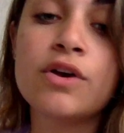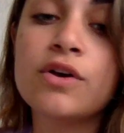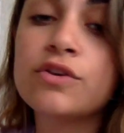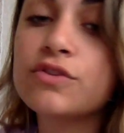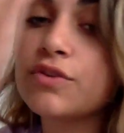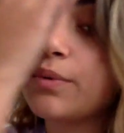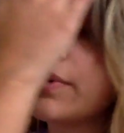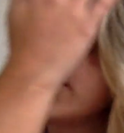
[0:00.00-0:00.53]

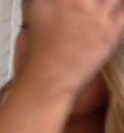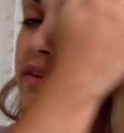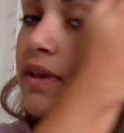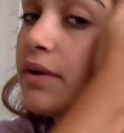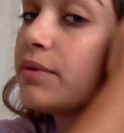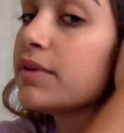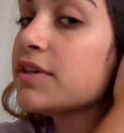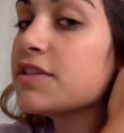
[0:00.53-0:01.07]
So one thing
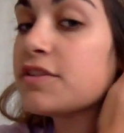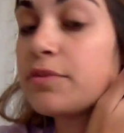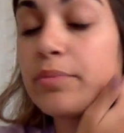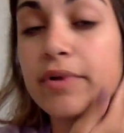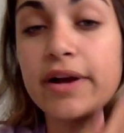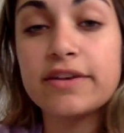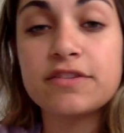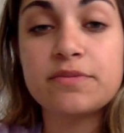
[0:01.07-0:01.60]
that really
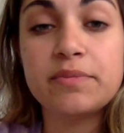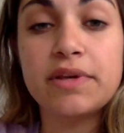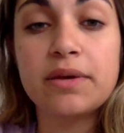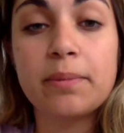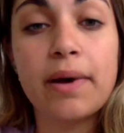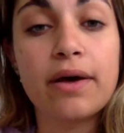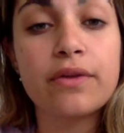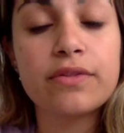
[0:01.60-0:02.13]
surprised me
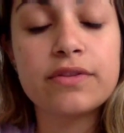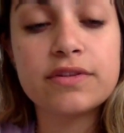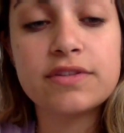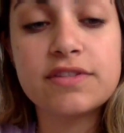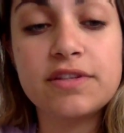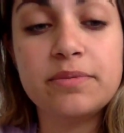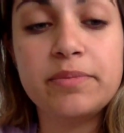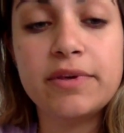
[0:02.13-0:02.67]
about the
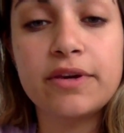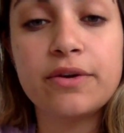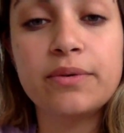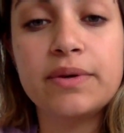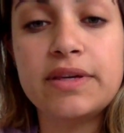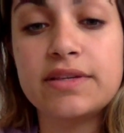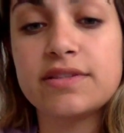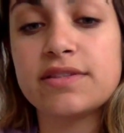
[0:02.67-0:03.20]

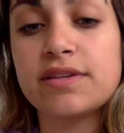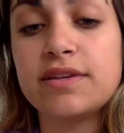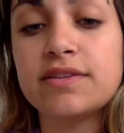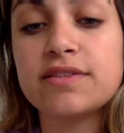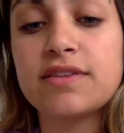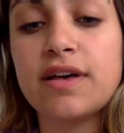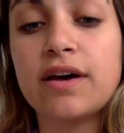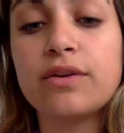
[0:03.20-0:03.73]
CPOEs is
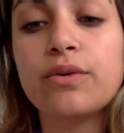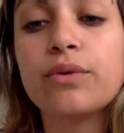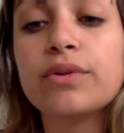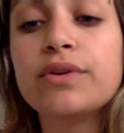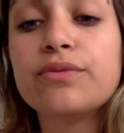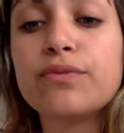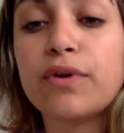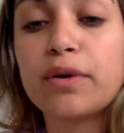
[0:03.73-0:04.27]
that
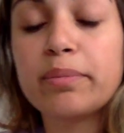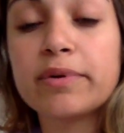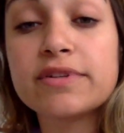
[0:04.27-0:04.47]
only 4%